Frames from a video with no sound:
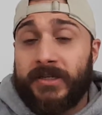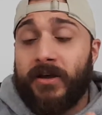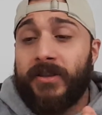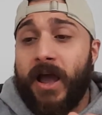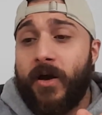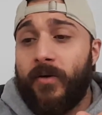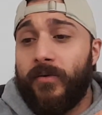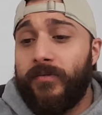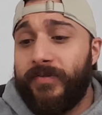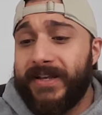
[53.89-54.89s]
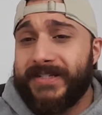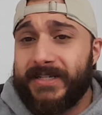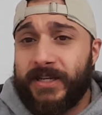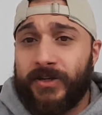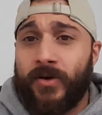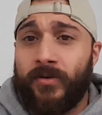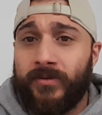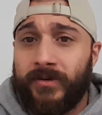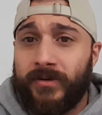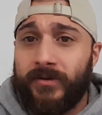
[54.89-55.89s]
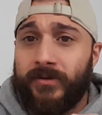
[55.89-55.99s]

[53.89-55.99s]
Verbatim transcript: Now, this is a known